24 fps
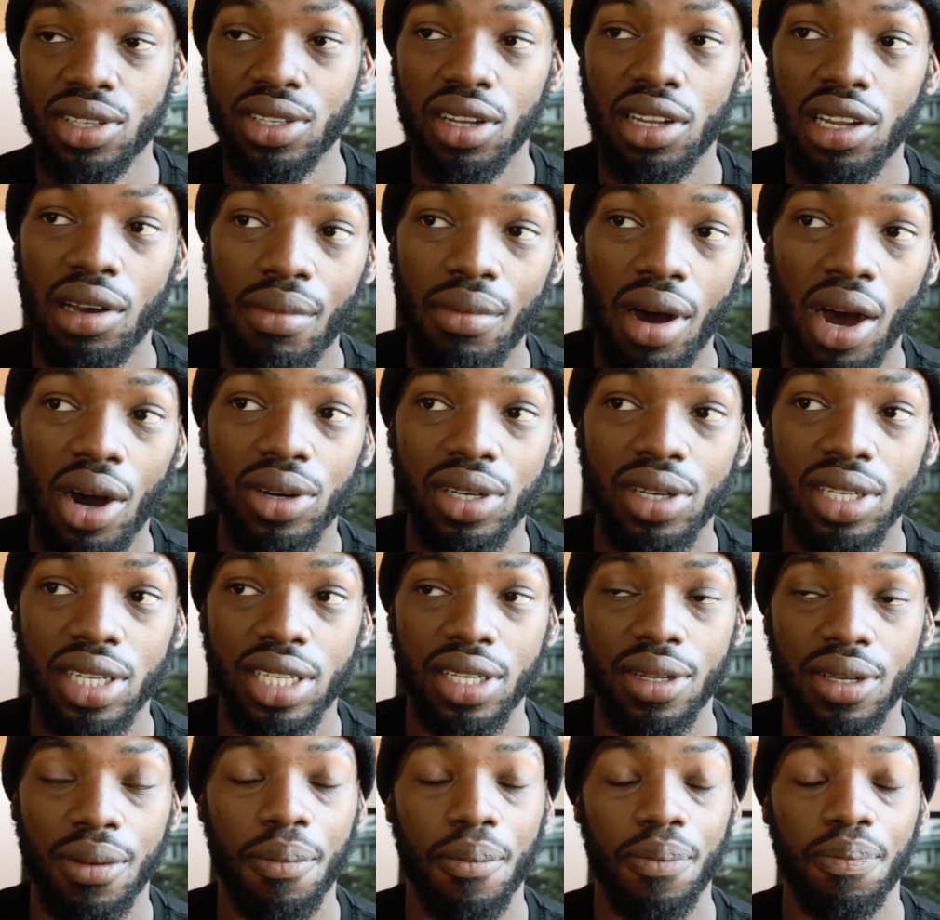all about
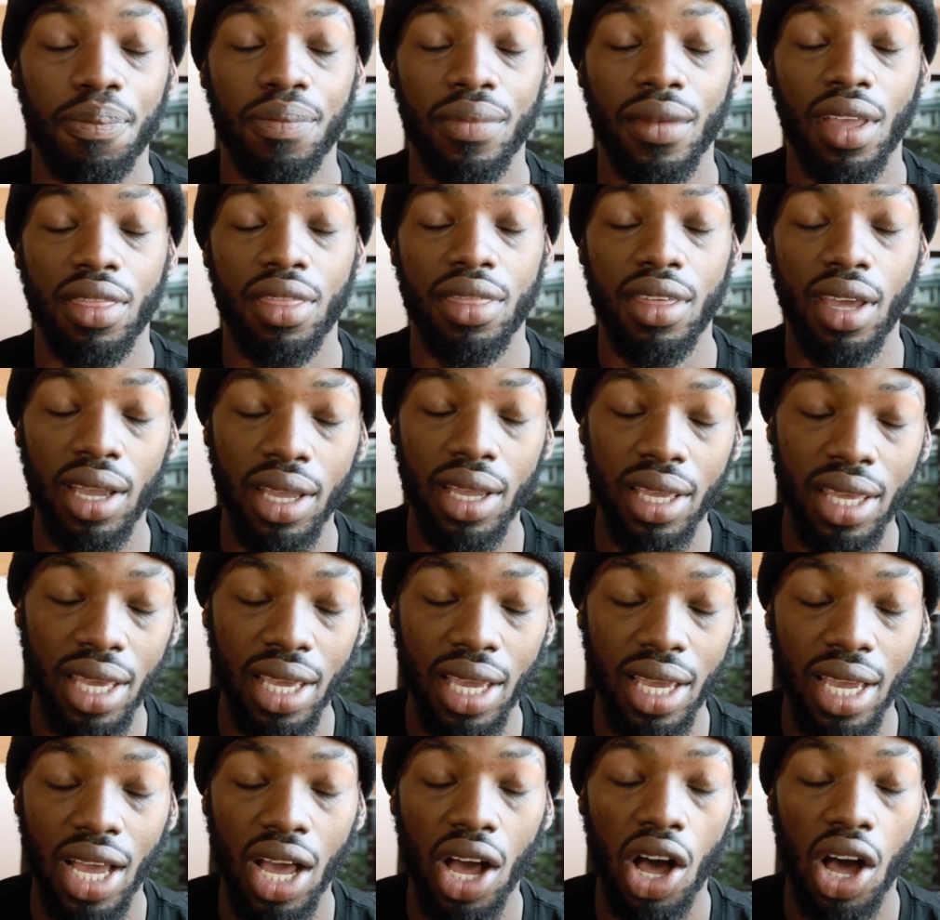
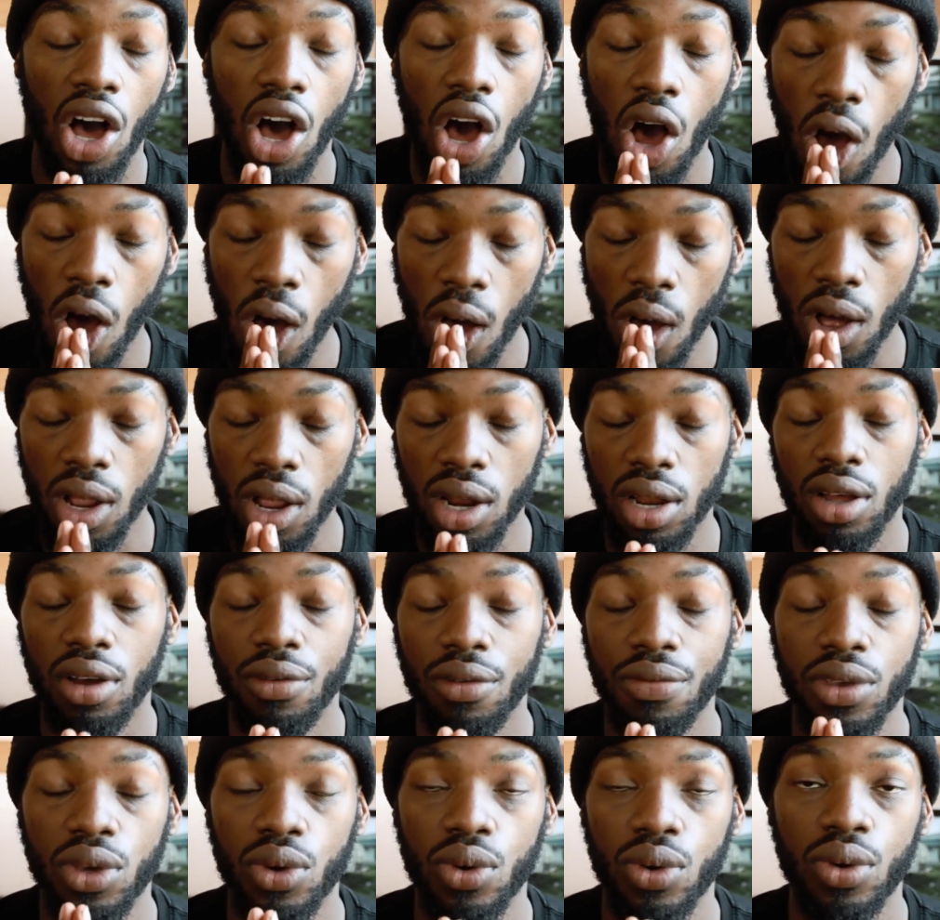thanking all
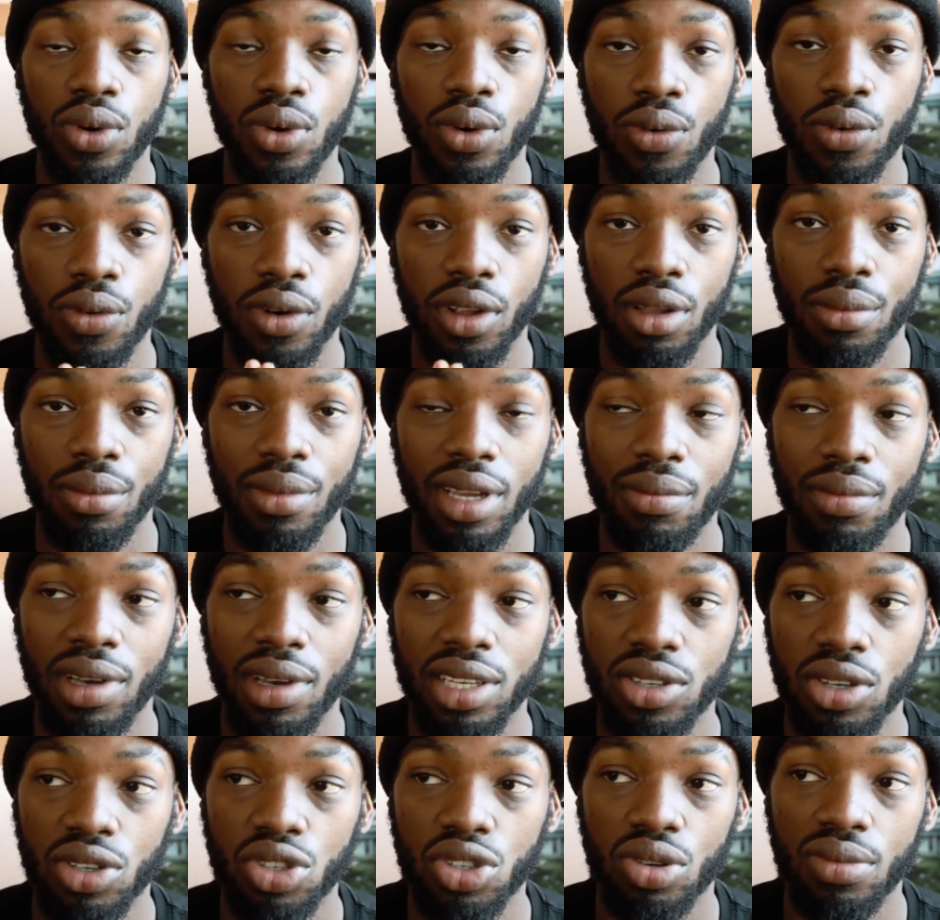of you who follow me in my
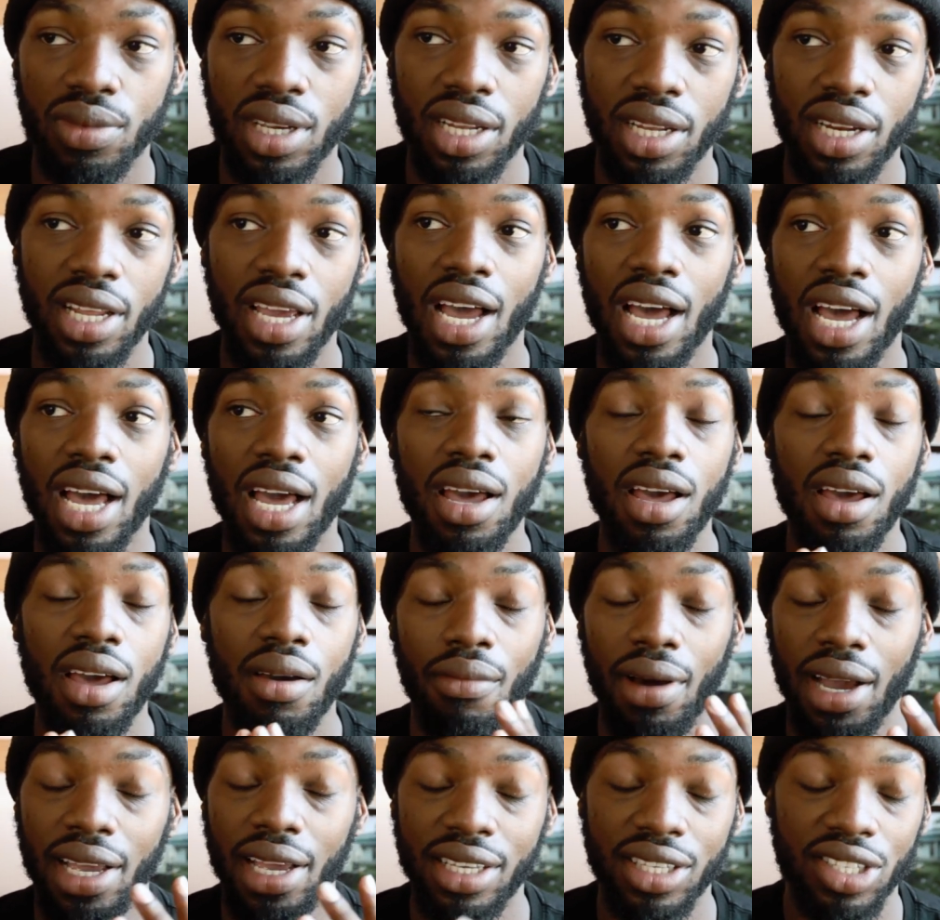social media,
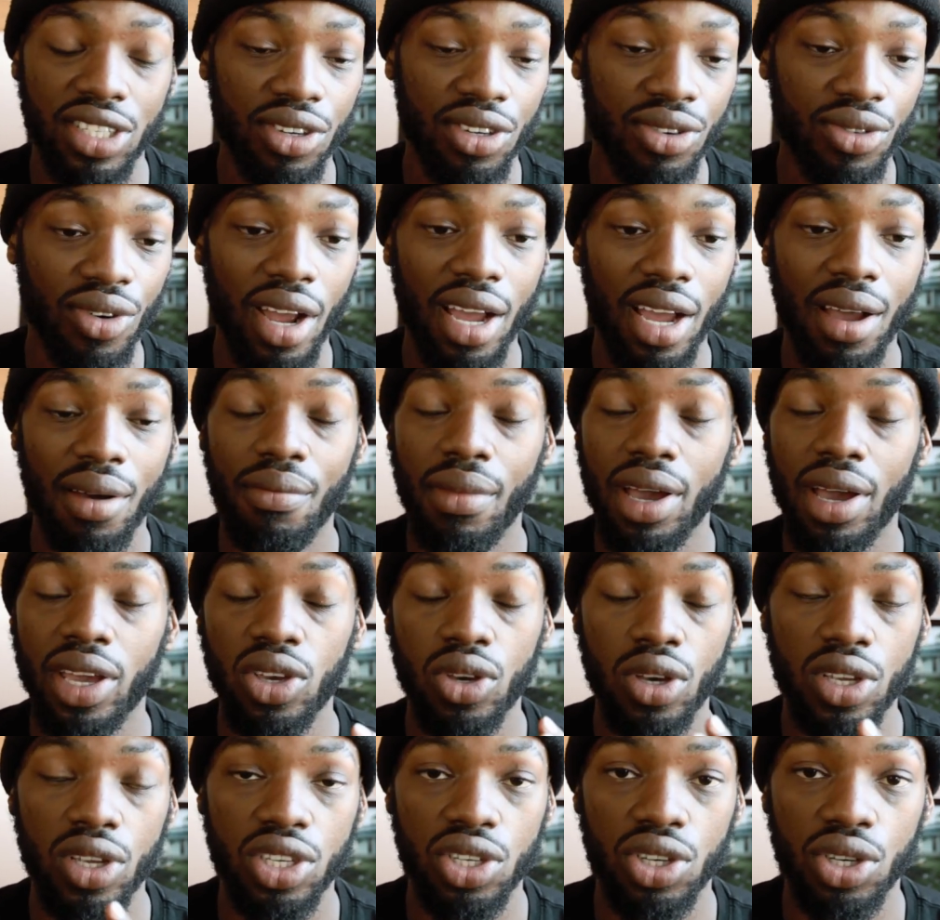my Instagram, my
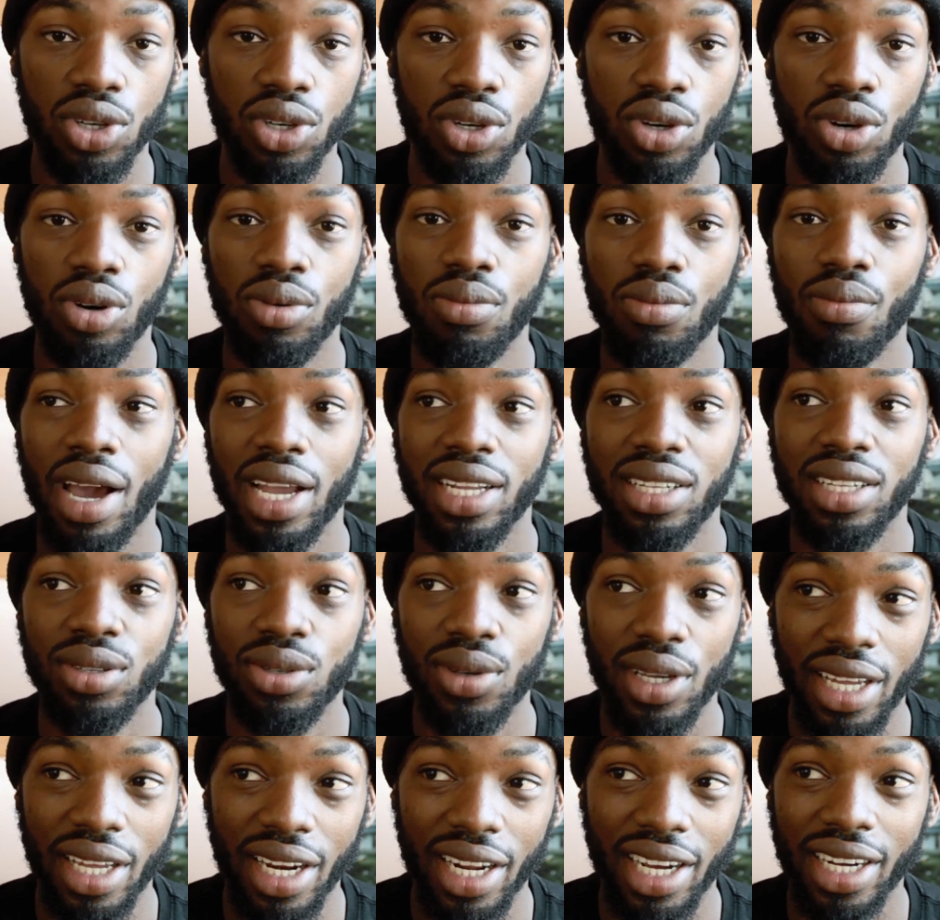YouTube, my
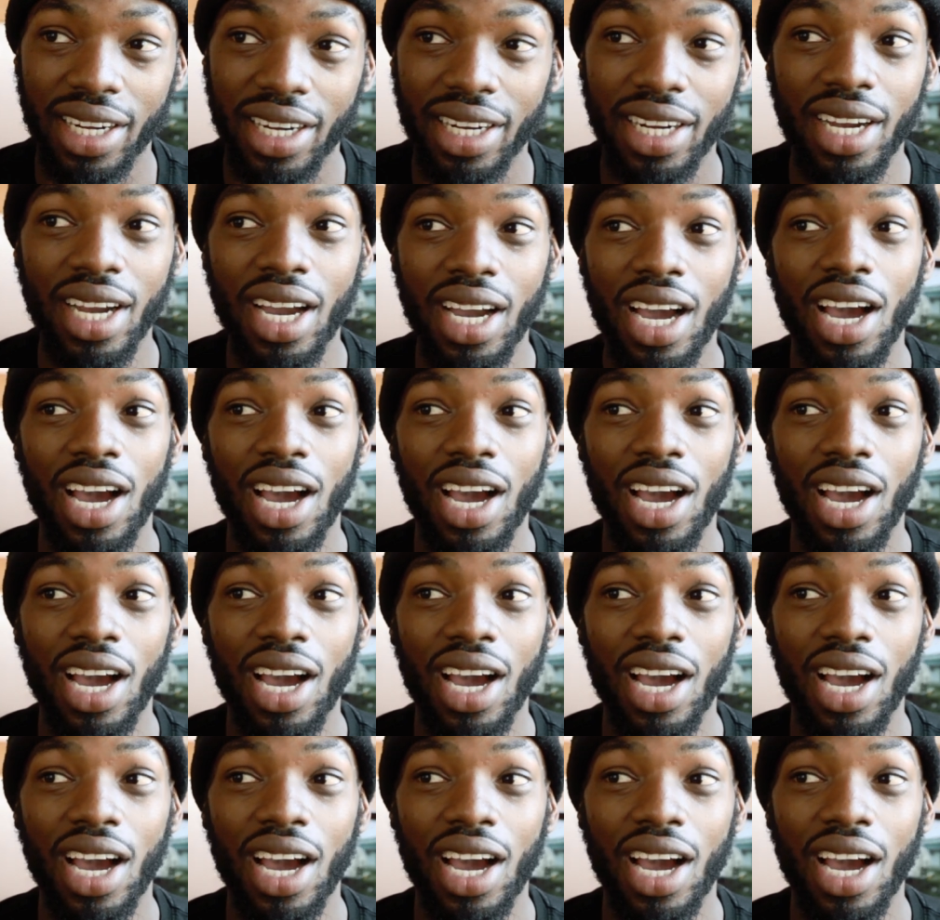Twitter.